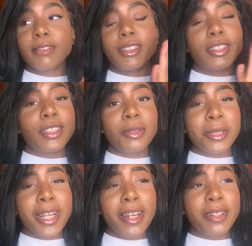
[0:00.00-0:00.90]
Just a new
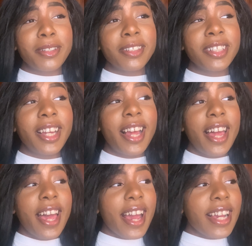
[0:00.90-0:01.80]
channel,
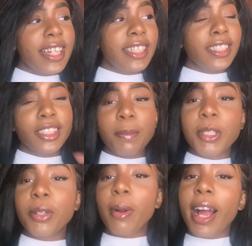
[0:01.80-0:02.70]
and
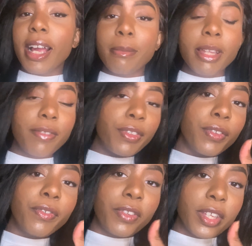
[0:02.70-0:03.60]
subscribe if you
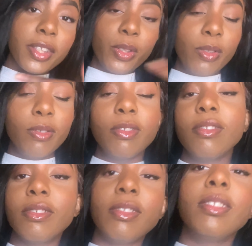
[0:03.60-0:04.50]
feel,
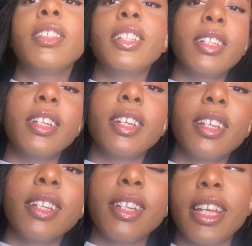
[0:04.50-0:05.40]

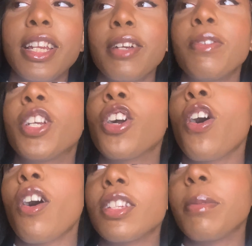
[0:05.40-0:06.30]
you know,
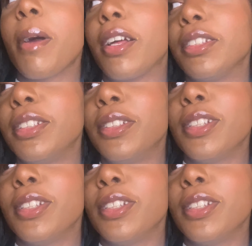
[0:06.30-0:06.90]
called upon to do